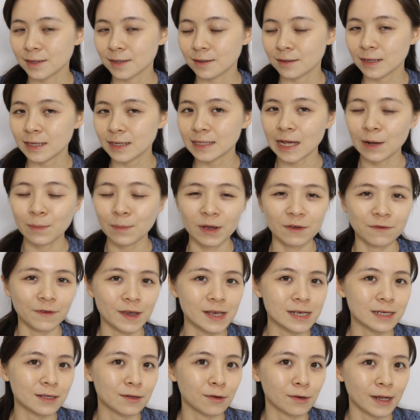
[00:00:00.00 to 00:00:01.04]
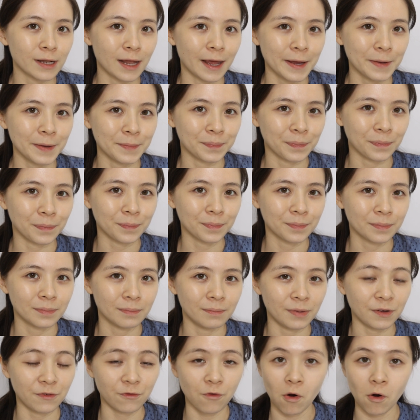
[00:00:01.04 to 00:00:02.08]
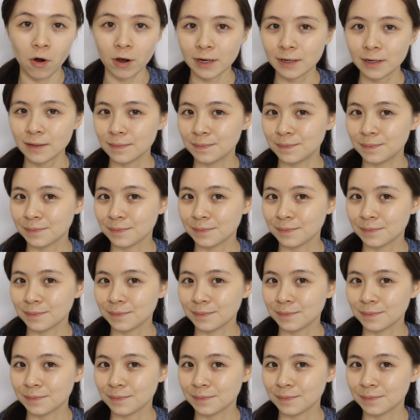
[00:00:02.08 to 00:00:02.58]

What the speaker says: So this is how my face looked like before.